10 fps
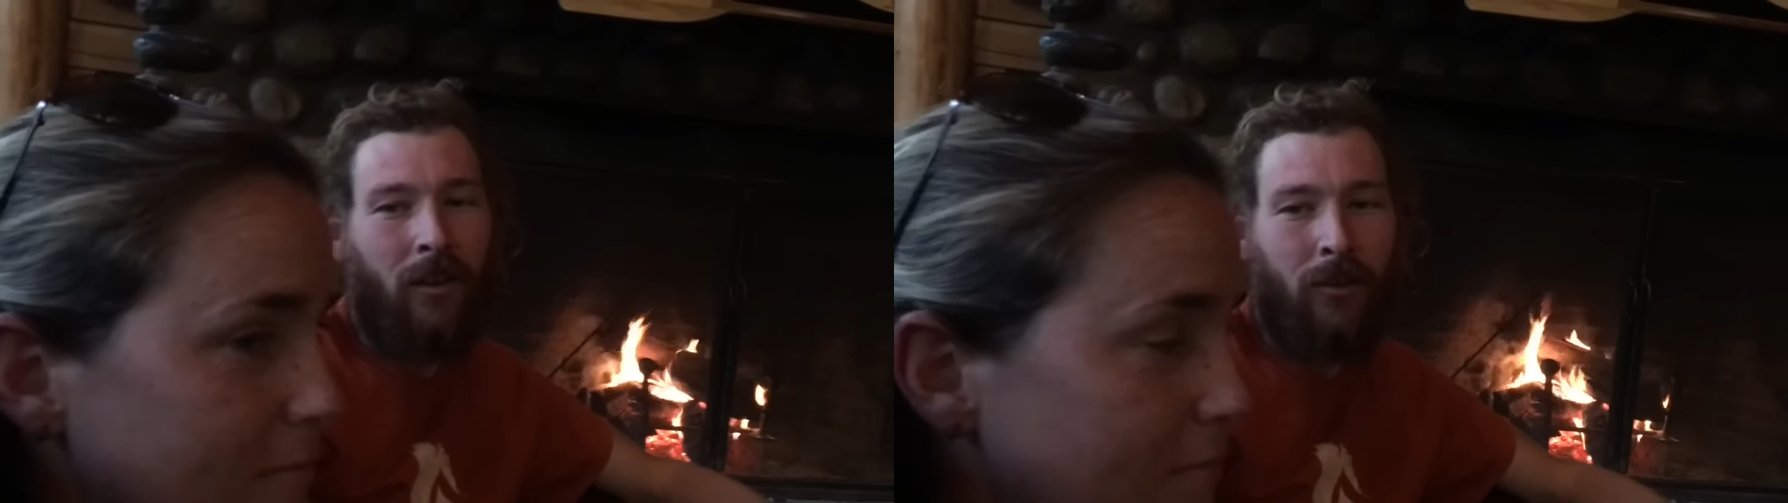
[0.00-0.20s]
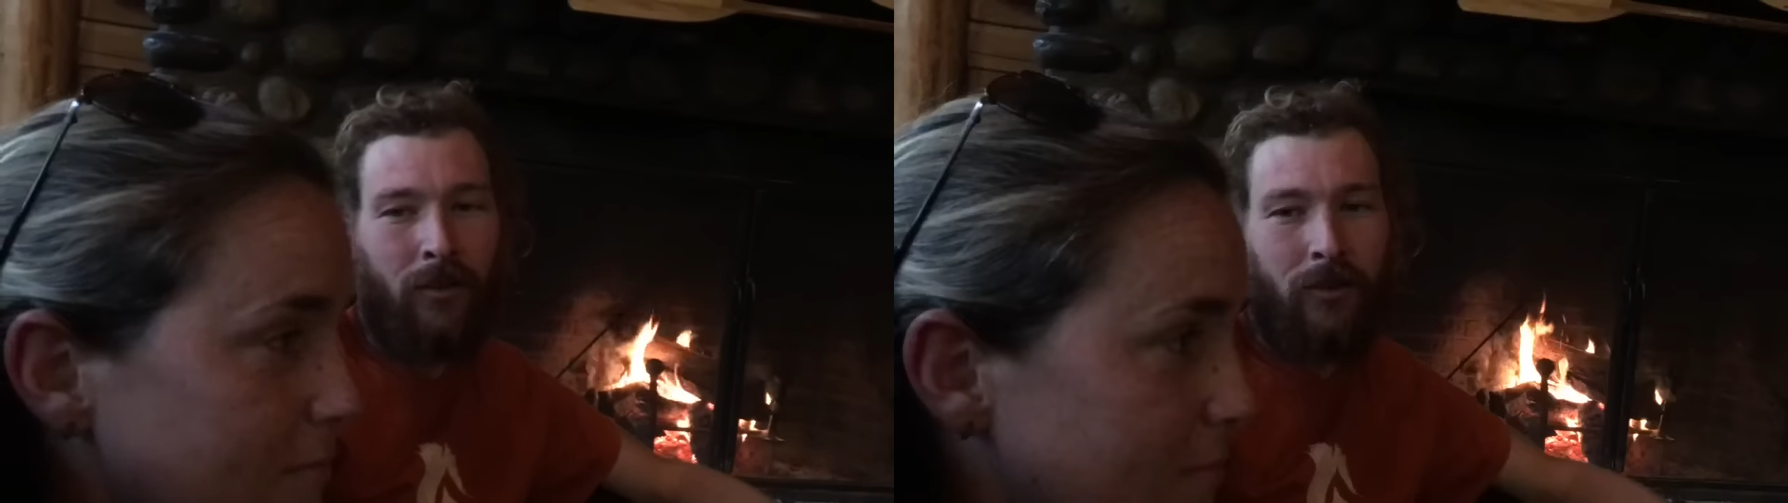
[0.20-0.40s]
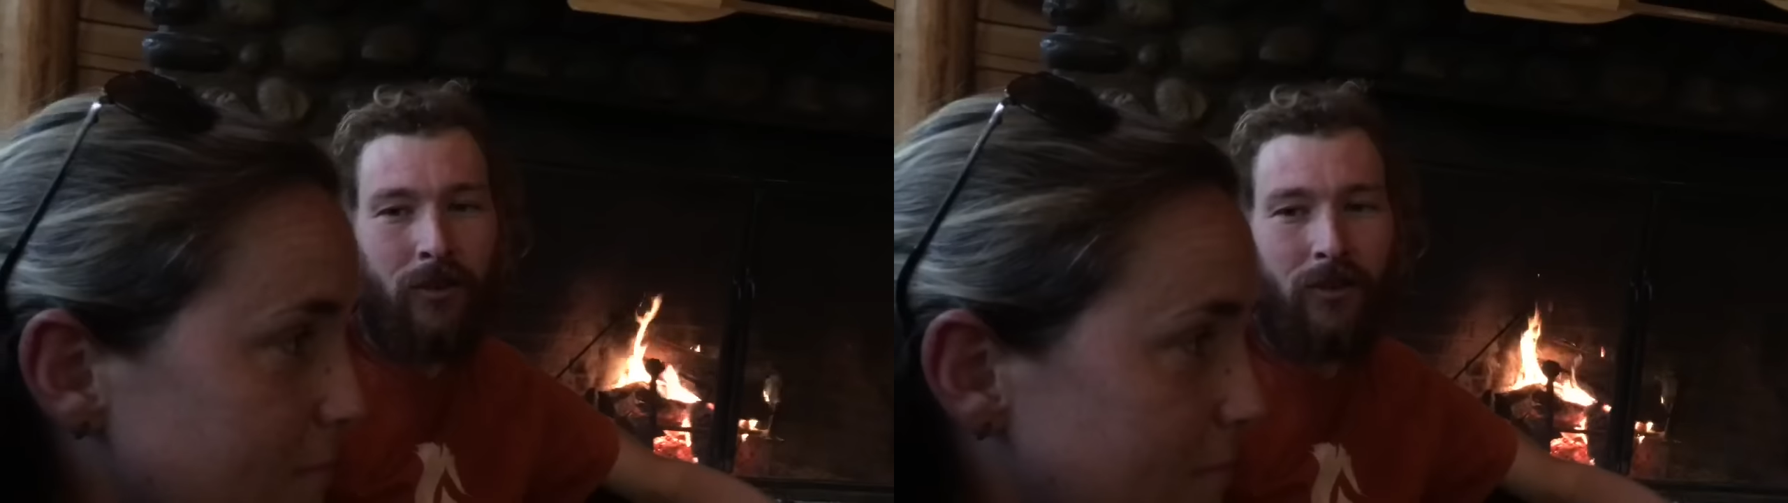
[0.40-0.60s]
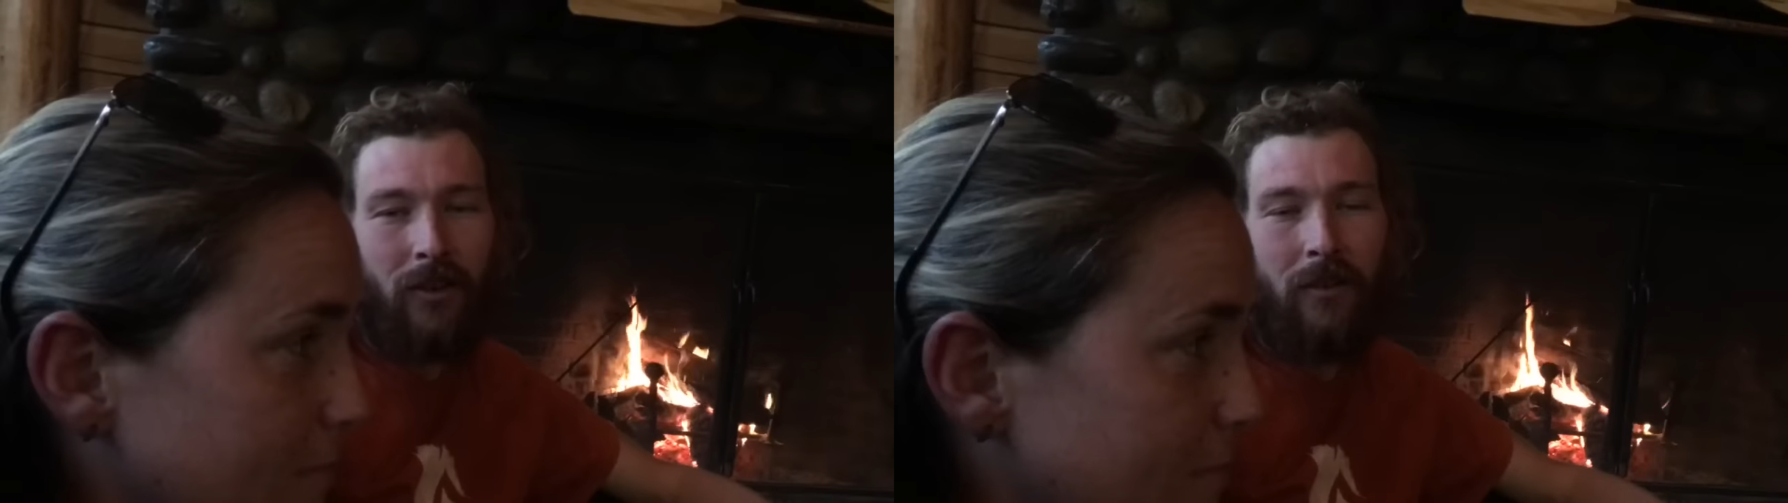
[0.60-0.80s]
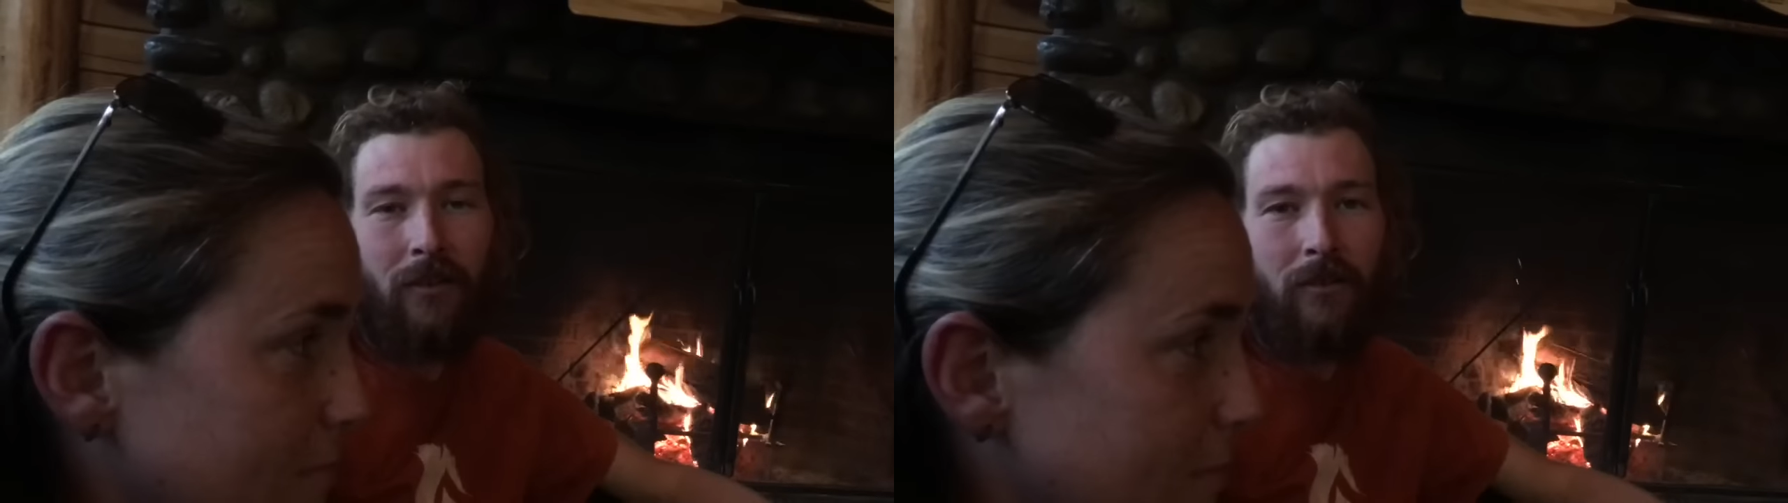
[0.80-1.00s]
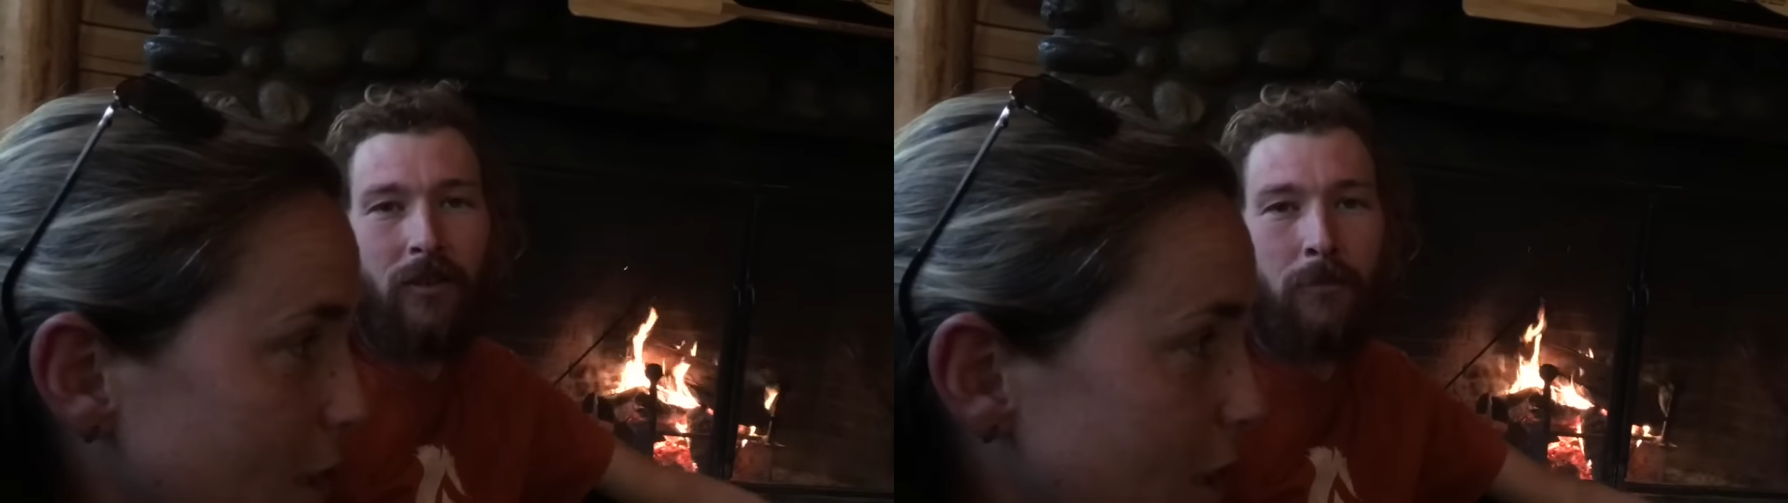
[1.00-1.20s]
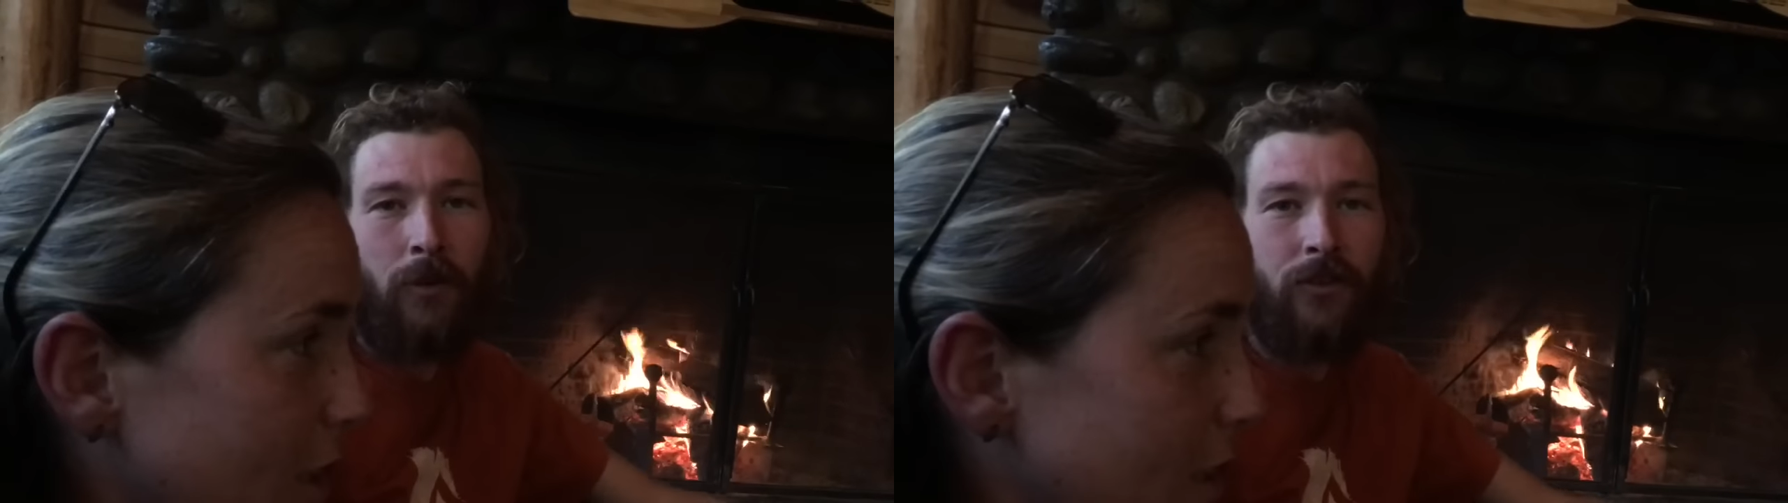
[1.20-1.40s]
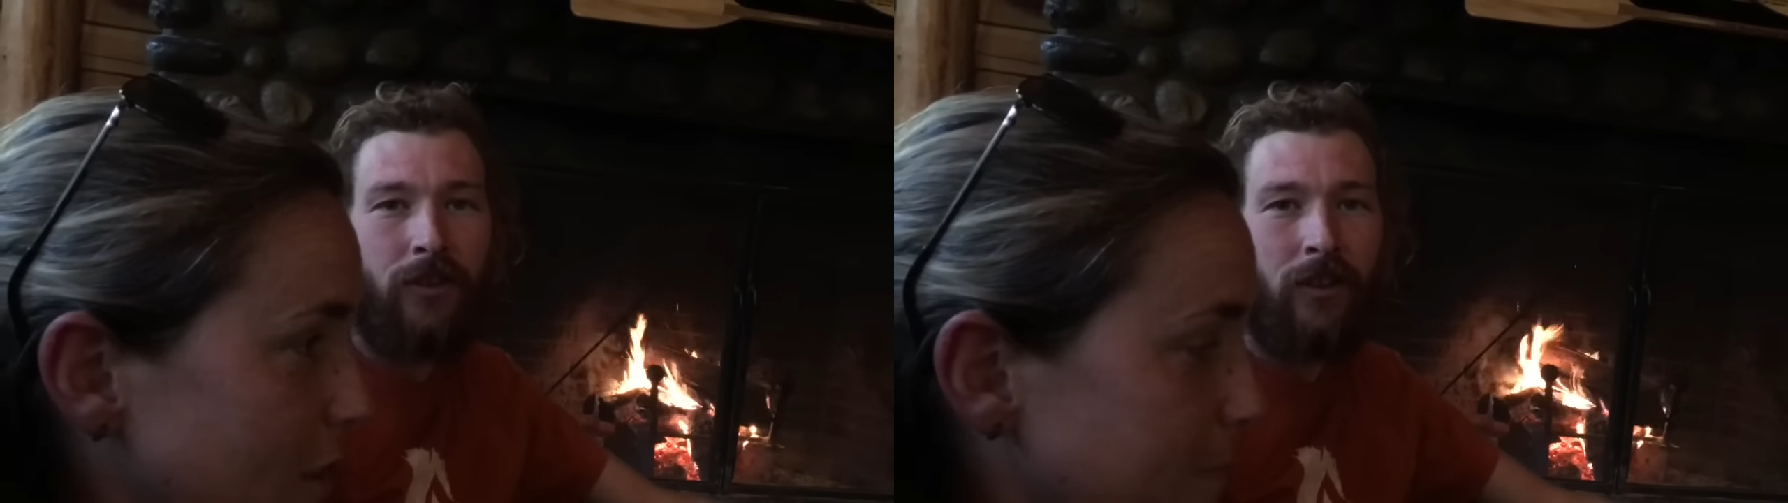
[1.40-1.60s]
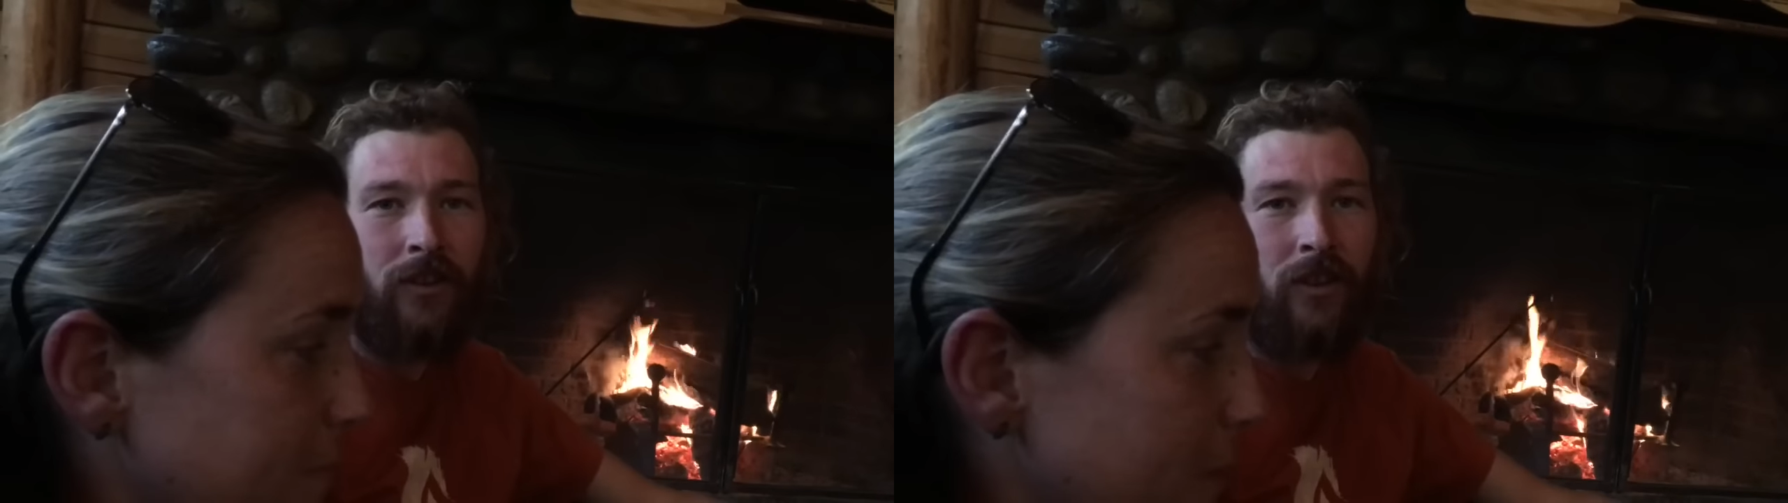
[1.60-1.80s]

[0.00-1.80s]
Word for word: who's sponsored us